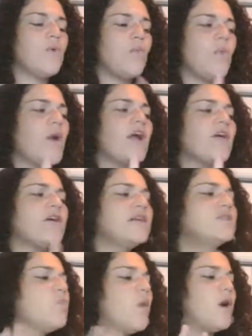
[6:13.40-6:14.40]
"Where
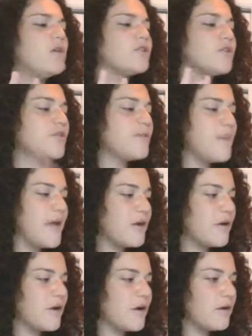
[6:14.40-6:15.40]
is Walter the
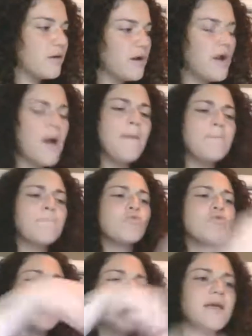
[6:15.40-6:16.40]
baker?
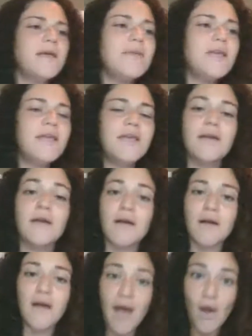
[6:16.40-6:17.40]
Bring him
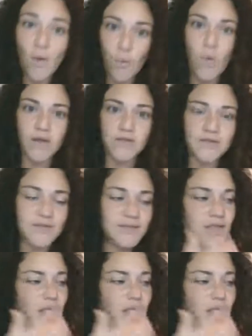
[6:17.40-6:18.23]
here at once."